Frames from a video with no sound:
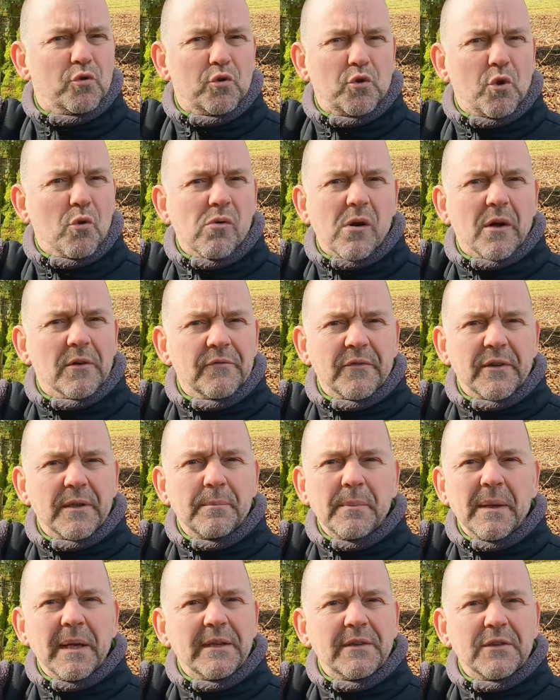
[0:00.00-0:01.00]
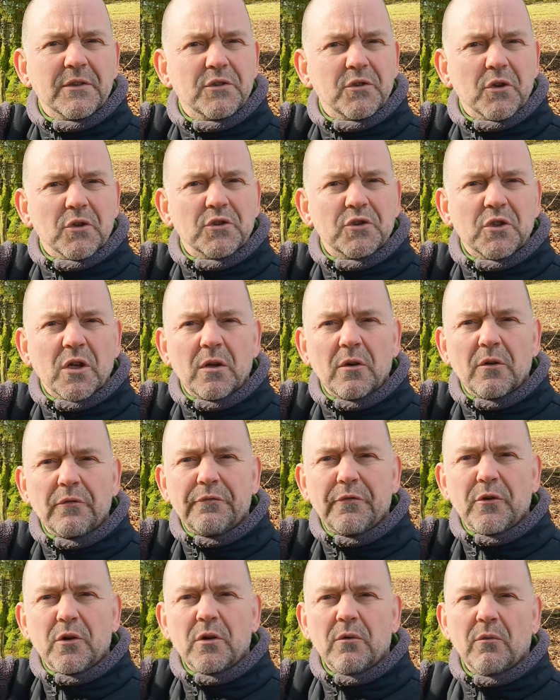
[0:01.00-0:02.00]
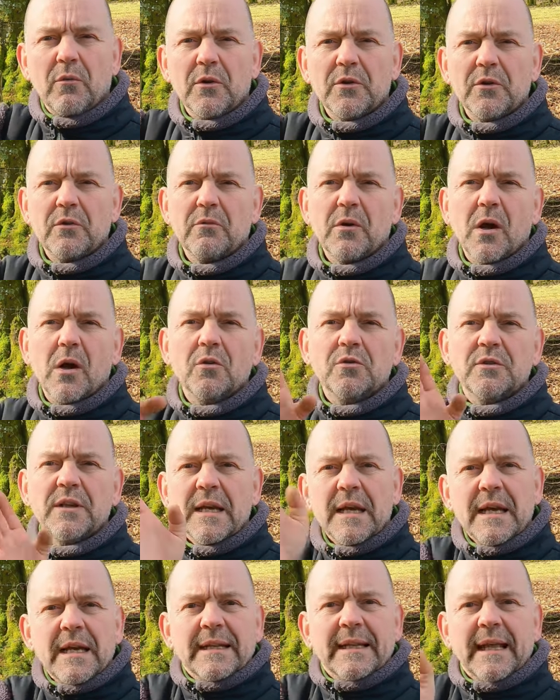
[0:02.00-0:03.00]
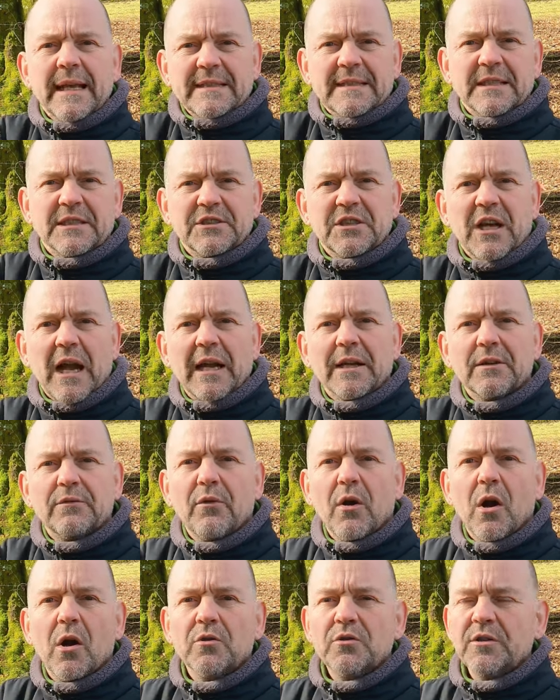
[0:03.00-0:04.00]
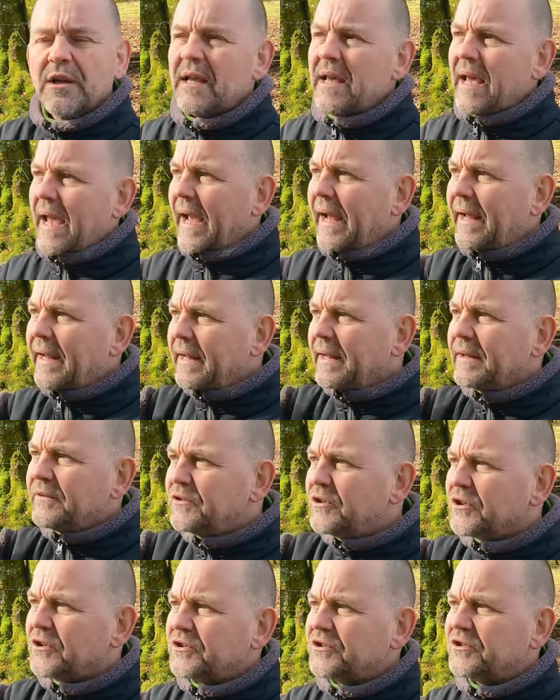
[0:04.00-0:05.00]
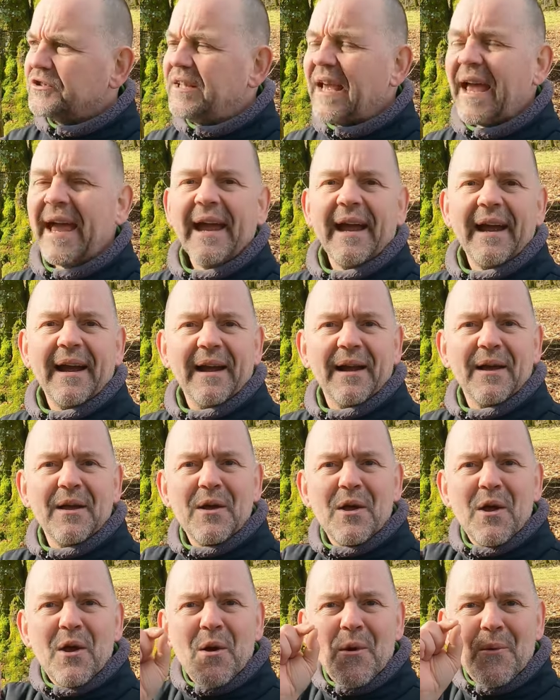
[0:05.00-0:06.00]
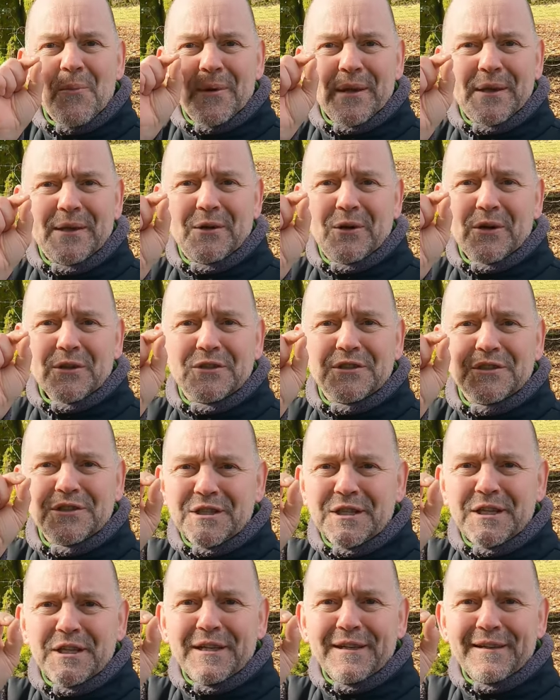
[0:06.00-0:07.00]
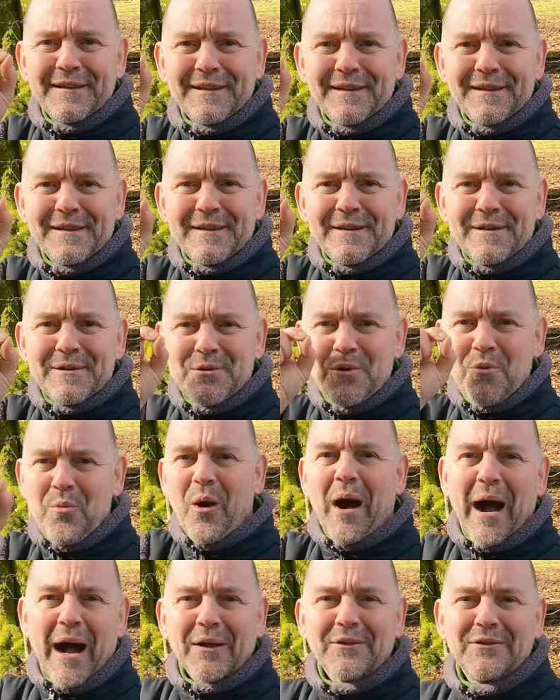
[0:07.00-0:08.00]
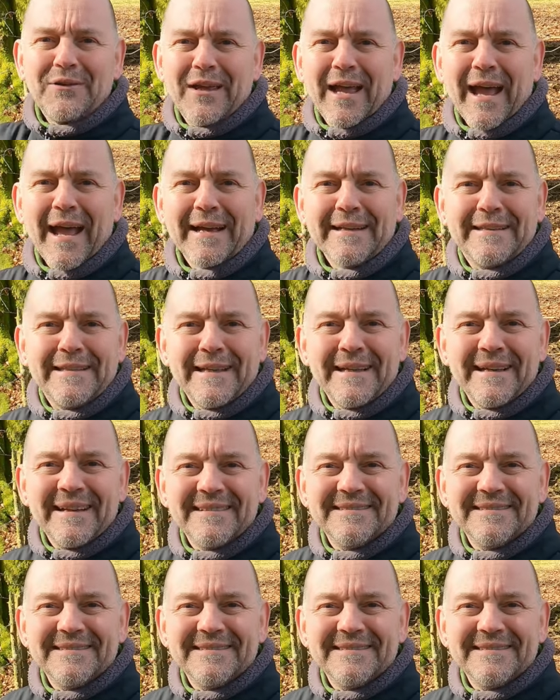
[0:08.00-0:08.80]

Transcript: 200 meters or so further on the road. There's a side road, and just there we could see the wildcat.